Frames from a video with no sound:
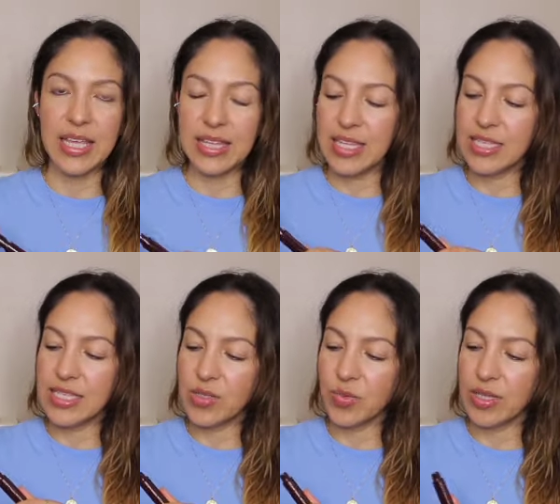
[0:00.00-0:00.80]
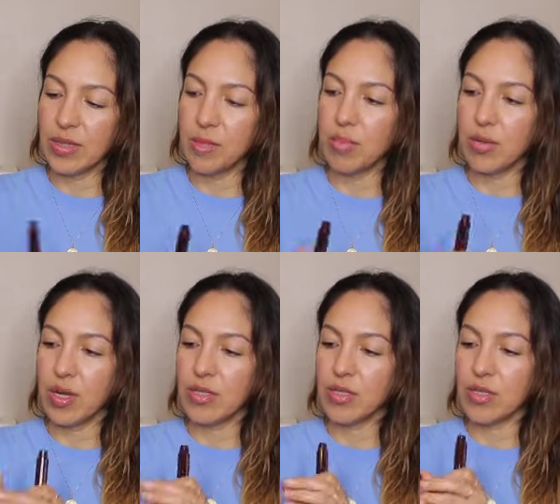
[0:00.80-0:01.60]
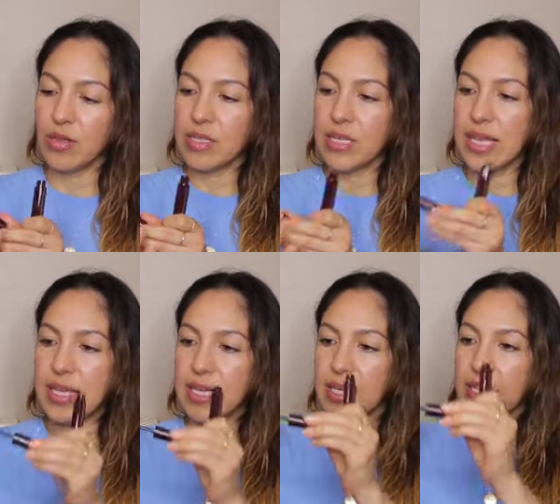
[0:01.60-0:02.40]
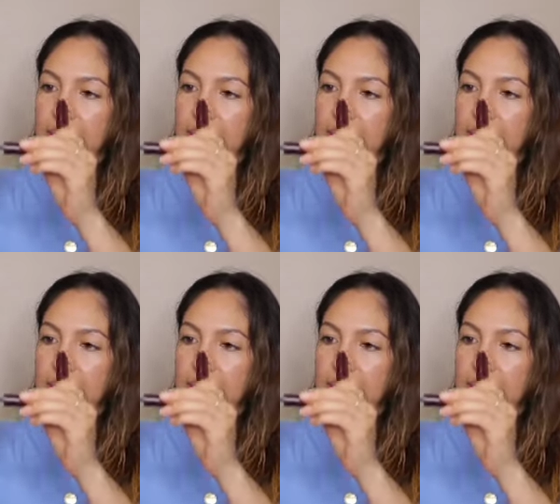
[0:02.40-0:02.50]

And this is what the brush looks like.